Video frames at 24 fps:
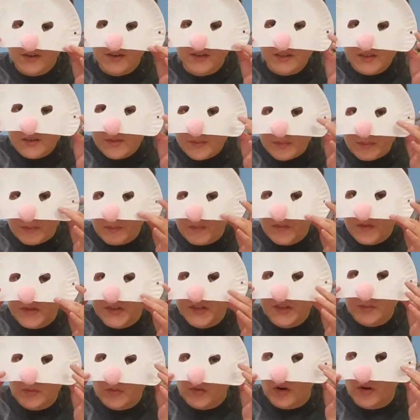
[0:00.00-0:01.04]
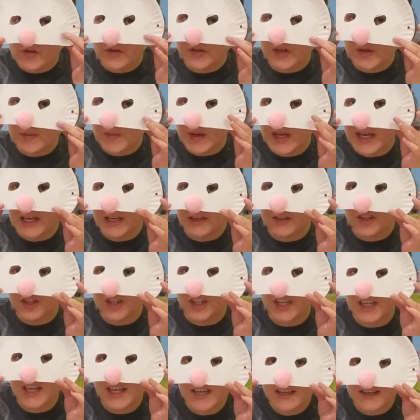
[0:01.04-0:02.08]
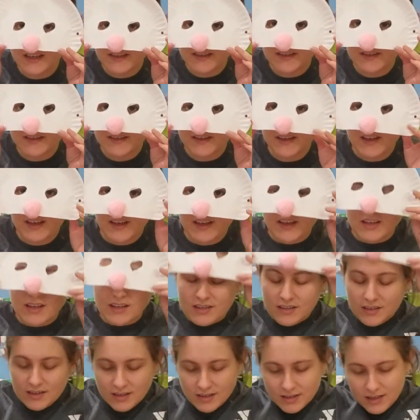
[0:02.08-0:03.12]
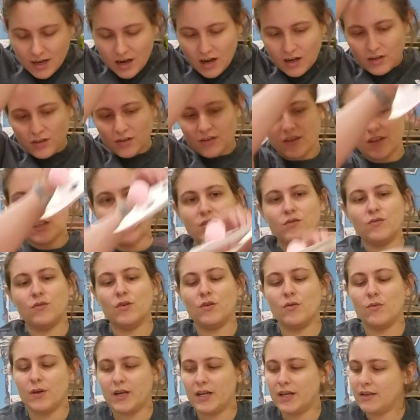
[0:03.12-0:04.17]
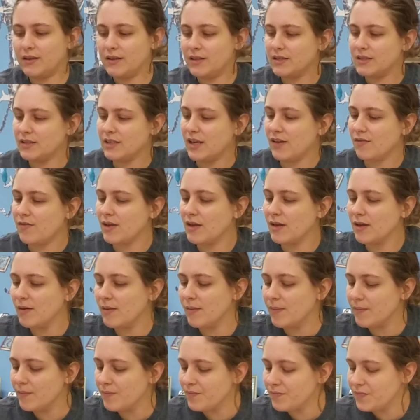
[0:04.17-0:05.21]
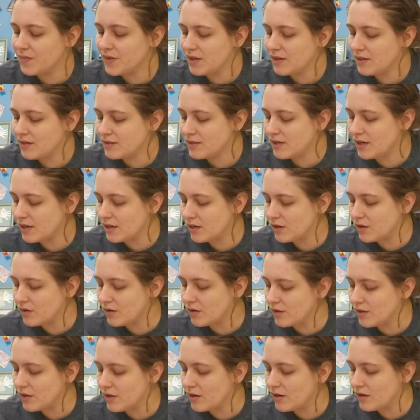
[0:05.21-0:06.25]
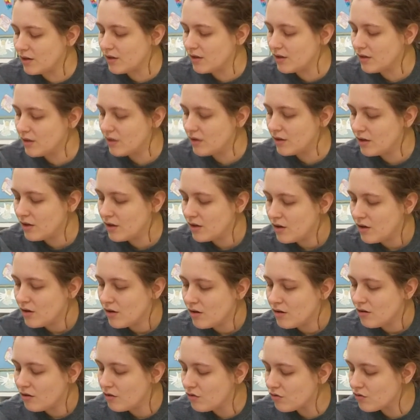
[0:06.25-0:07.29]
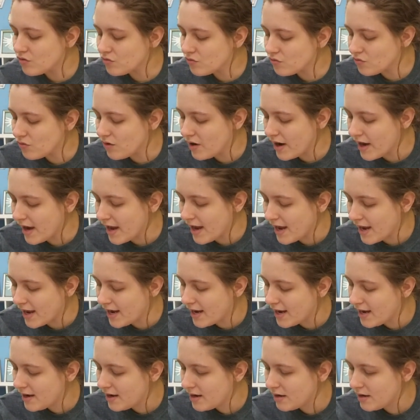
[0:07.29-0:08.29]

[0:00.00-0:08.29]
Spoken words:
some rosy pink cheeks. So let's color this real quick. Let's get a good gray.